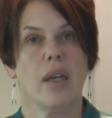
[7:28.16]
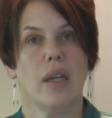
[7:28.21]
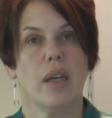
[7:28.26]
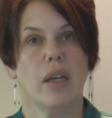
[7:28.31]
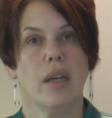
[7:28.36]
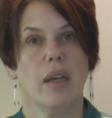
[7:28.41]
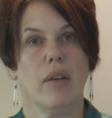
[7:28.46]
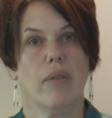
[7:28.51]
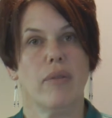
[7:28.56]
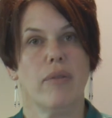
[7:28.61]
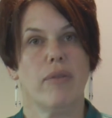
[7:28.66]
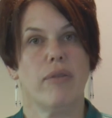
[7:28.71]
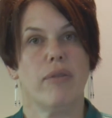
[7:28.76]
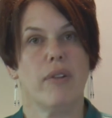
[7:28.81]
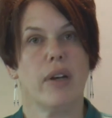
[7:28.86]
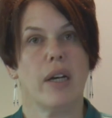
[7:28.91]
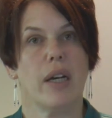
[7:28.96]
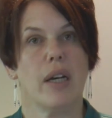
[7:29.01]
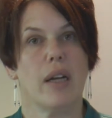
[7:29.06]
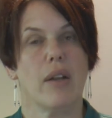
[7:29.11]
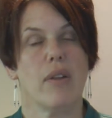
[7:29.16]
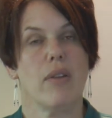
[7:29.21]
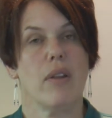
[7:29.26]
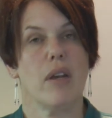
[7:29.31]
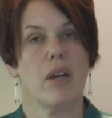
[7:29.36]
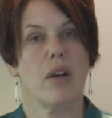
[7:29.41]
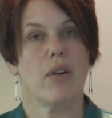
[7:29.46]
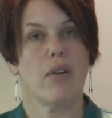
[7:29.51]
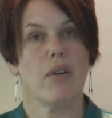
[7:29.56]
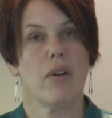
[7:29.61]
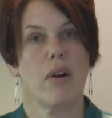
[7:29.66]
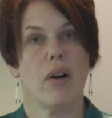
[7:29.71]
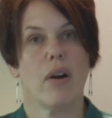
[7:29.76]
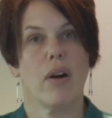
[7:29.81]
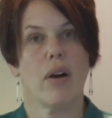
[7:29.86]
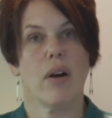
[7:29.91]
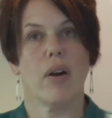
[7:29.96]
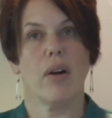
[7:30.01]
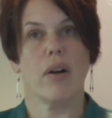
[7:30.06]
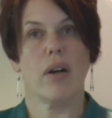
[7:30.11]
If there
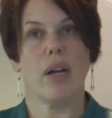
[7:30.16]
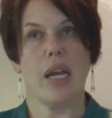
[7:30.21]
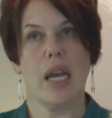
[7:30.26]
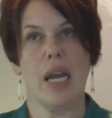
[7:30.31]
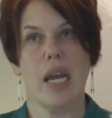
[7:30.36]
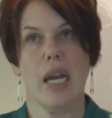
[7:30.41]
are